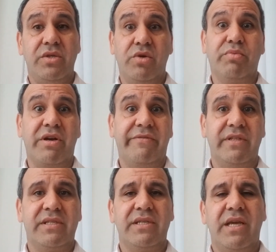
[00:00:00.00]
your
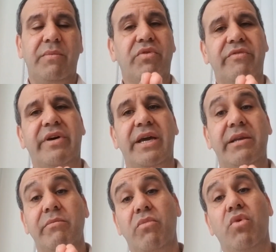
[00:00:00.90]
profits and provide
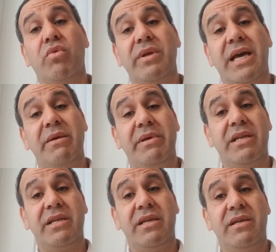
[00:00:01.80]
more reliability